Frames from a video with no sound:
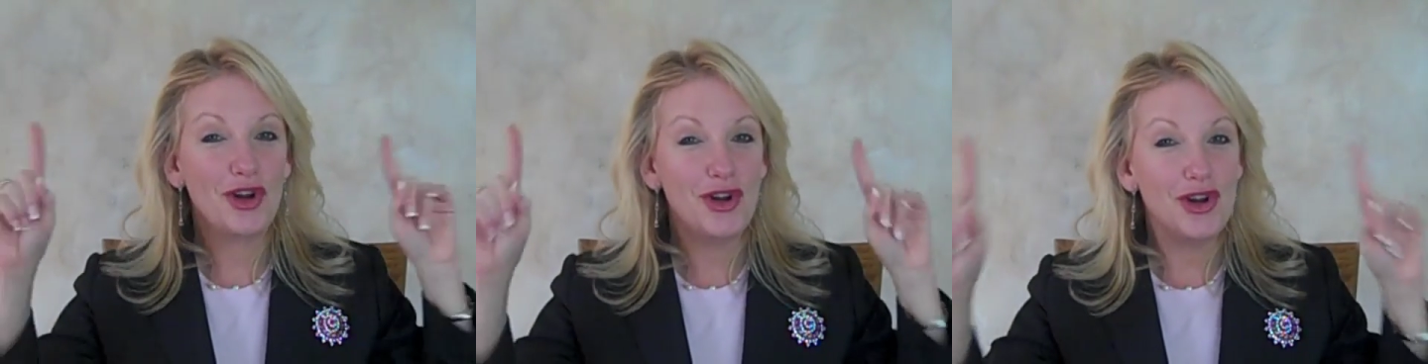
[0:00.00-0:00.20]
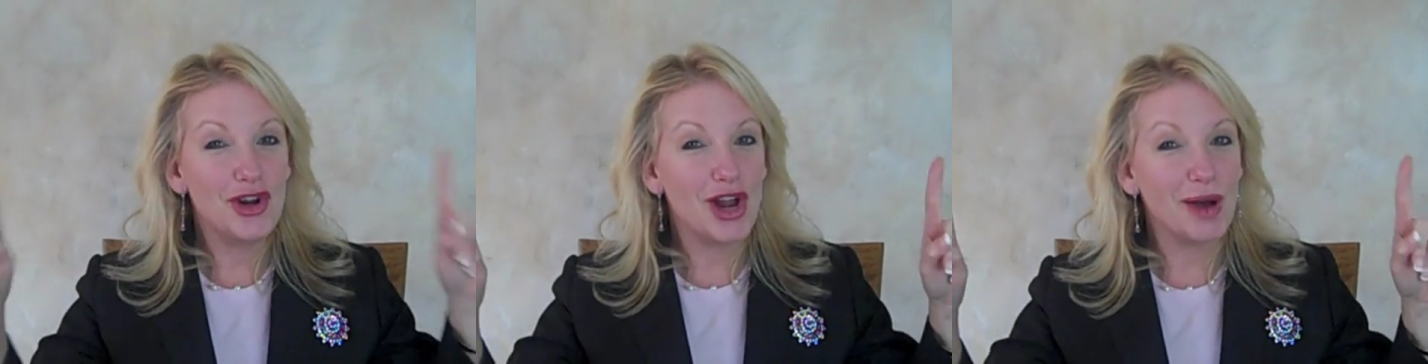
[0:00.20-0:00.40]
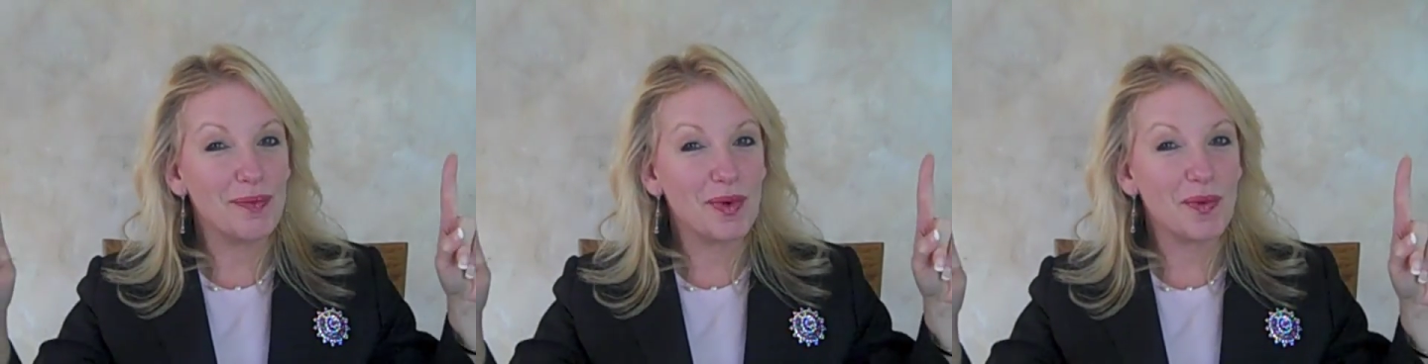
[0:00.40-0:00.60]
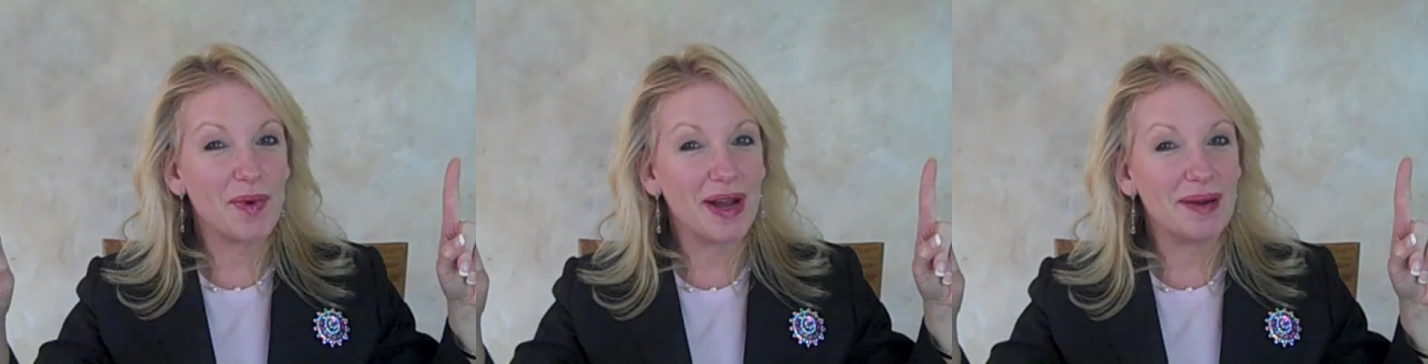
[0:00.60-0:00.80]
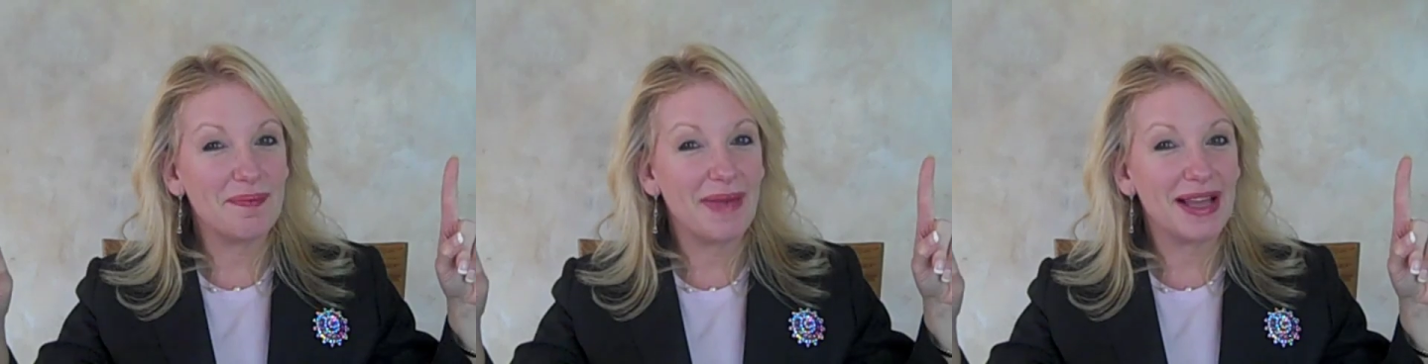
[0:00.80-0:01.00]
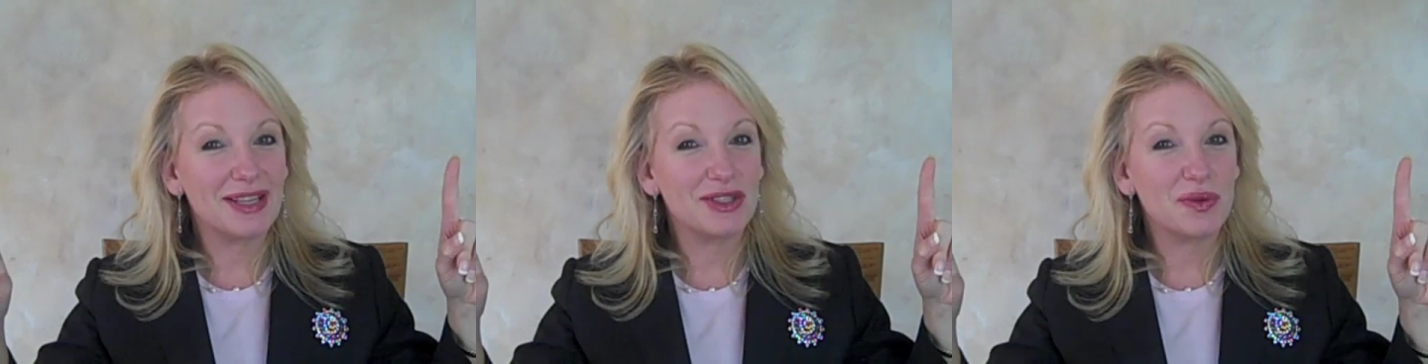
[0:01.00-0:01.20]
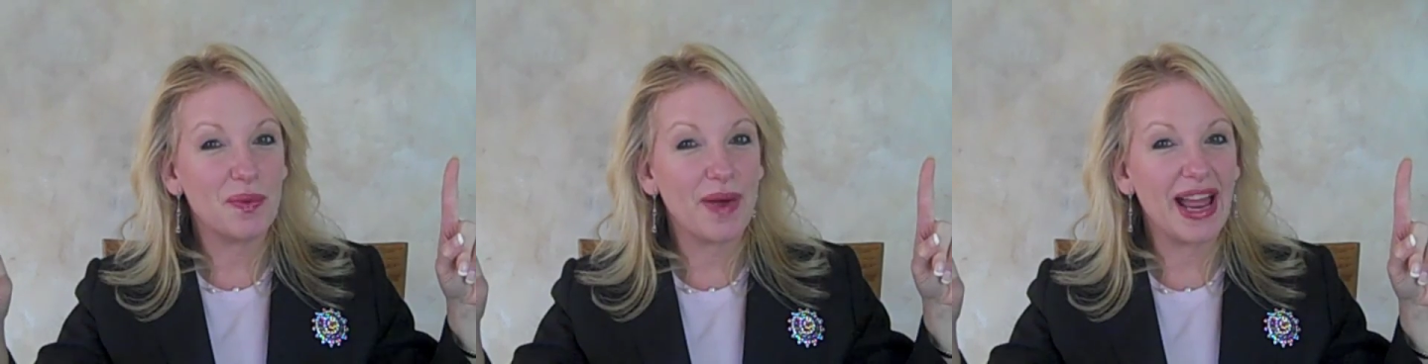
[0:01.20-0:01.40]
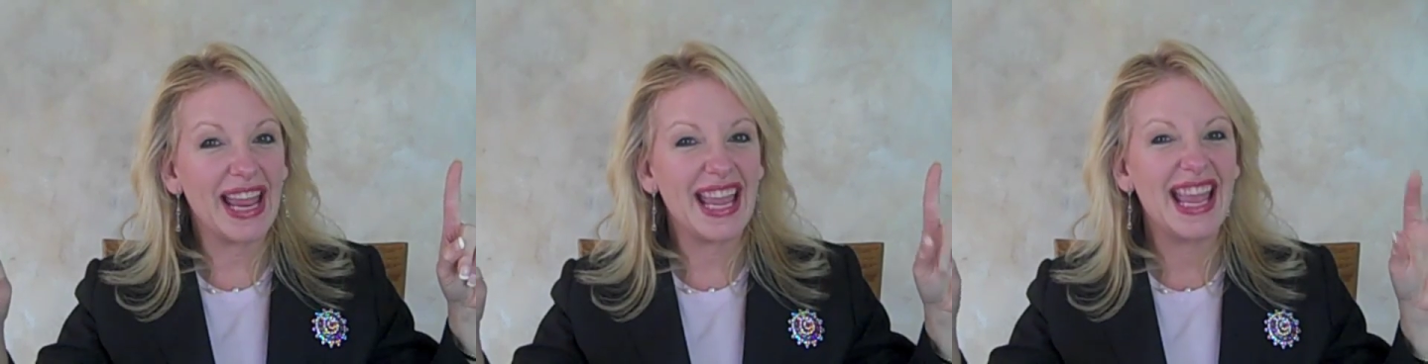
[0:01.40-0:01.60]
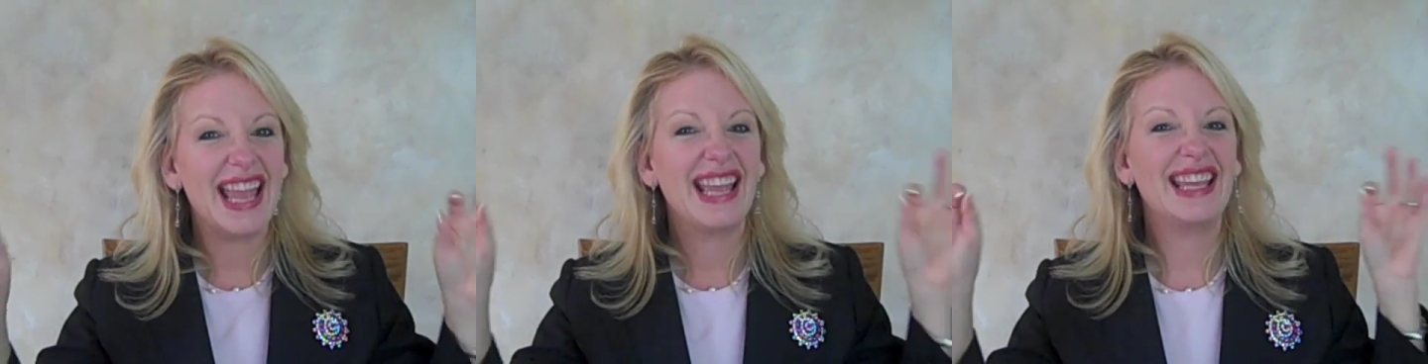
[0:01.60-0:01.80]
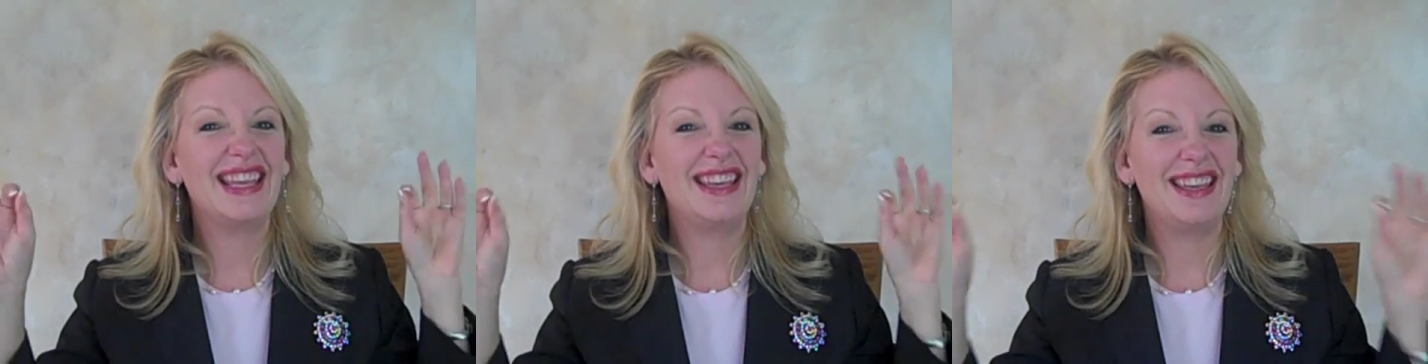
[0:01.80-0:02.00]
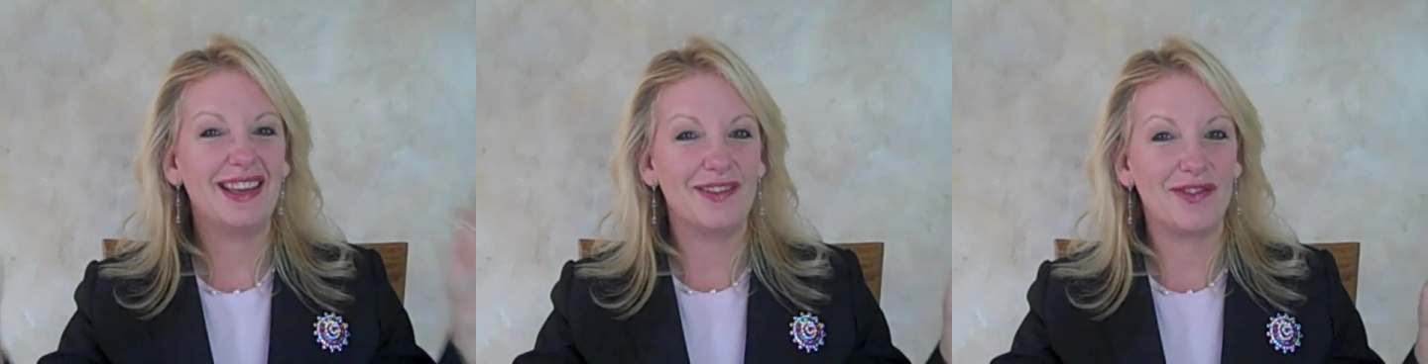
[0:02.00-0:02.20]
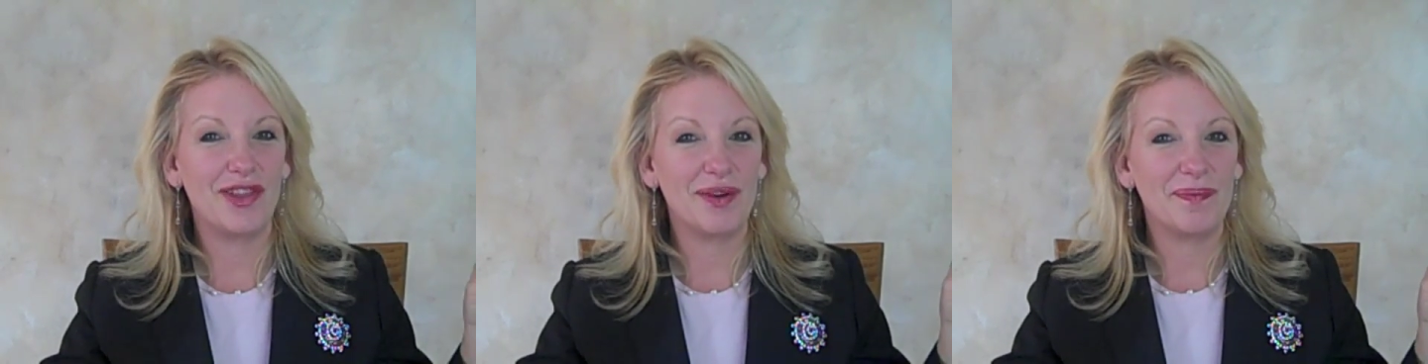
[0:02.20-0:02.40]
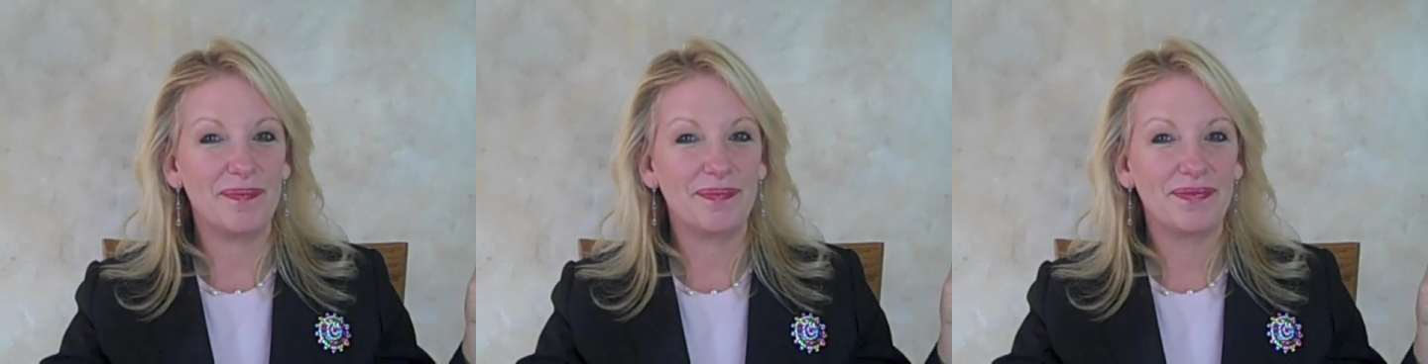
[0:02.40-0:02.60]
number one best way, give them.